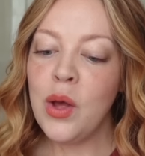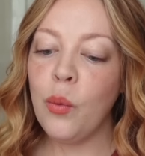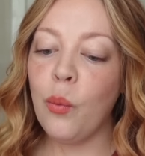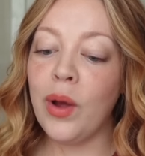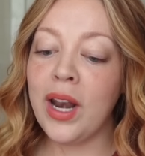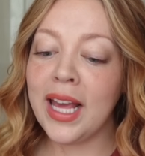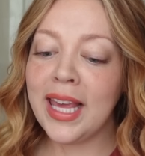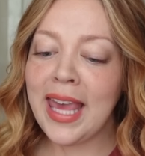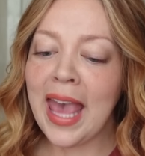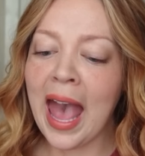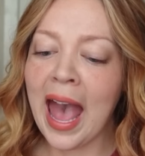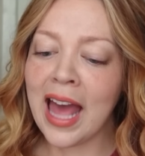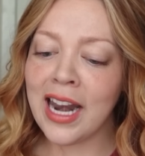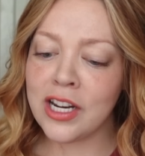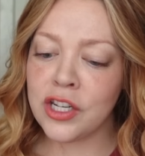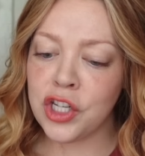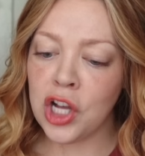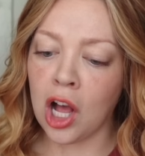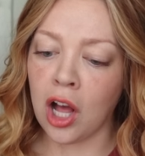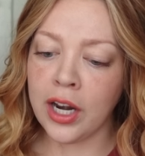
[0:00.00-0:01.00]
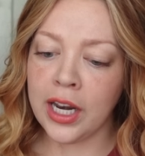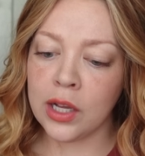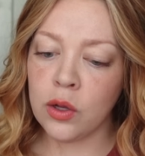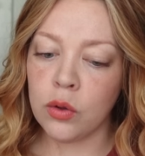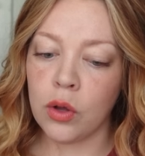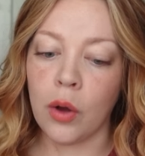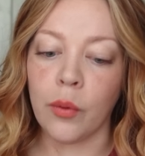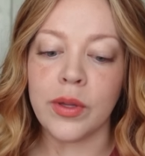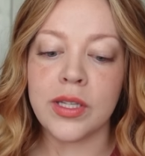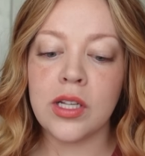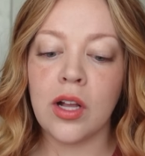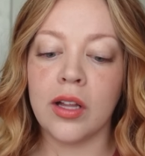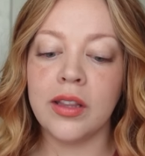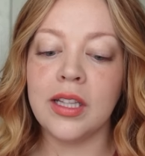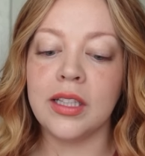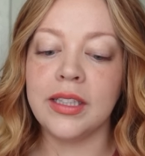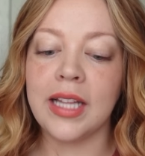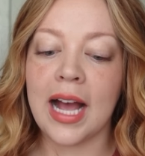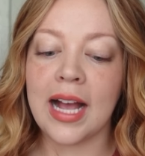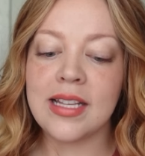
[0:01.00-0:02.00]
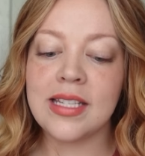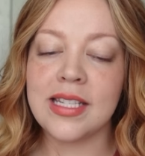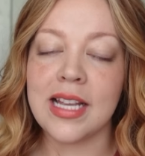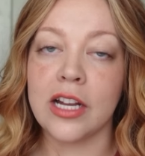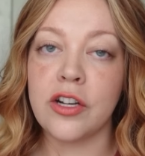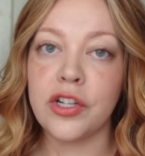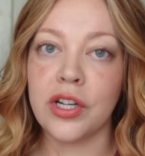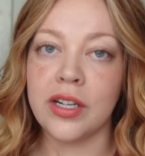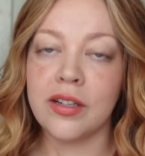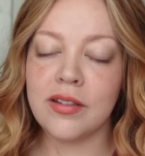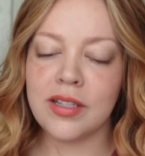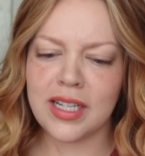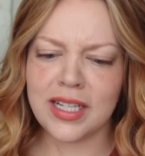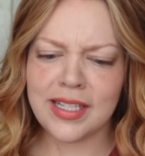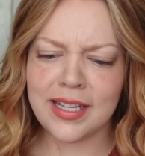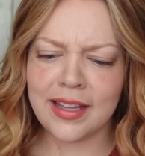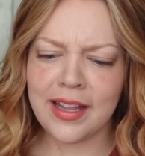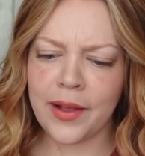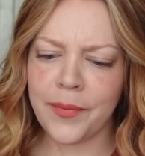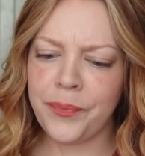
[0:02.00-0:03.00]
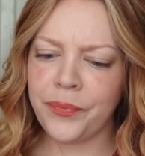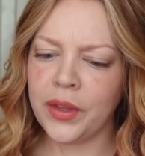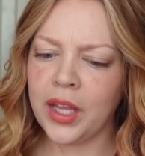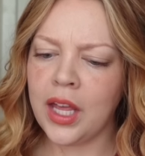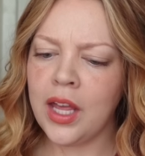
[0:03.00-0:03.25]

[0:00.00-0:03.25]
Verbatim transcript: When a catatonic, oh, it's called The Last Session. Did I say that?